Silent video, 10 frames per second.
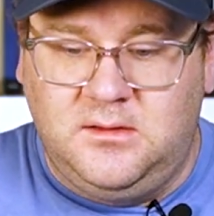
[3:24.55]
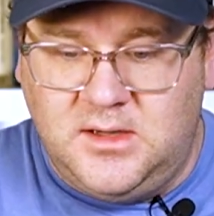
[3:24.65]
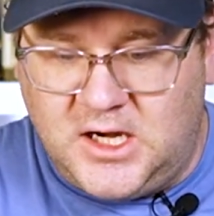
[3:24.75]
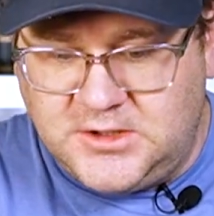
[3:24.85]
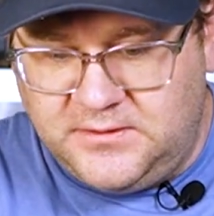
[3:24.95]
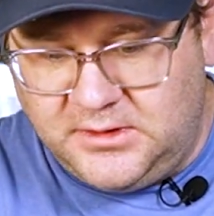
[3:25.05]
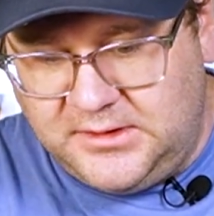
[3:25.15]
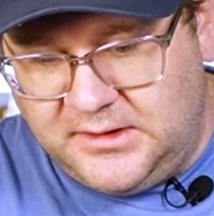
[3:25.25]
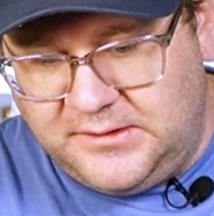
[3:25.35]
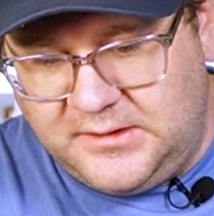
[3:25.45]
Nashville,
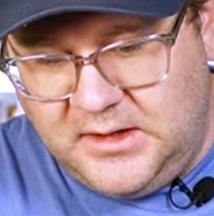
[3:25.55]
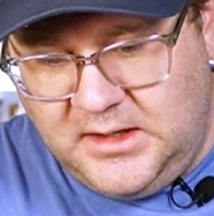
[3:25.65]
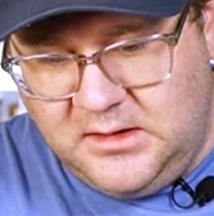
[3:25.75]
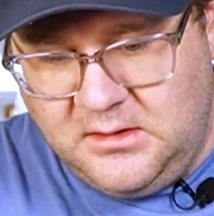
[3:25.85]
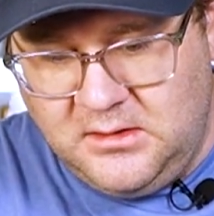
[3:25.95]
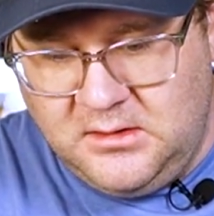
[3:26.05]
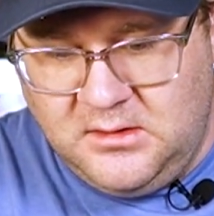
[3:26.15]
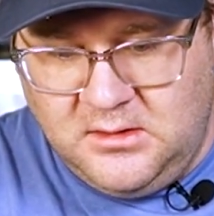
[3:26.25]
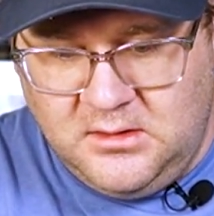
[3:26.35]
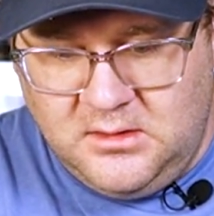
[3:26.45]
Tennessee.
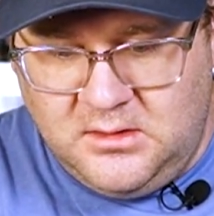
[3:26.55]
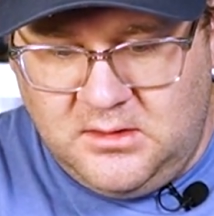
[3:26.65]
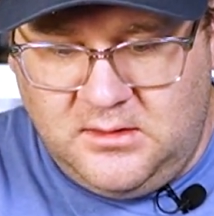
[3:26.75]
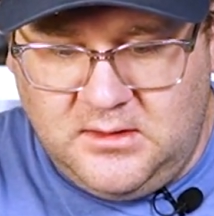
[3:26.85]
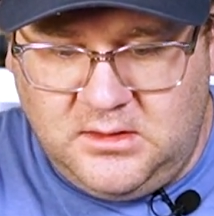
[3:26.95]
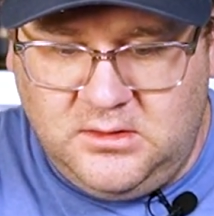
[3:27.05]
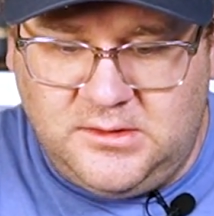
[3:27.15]
And then you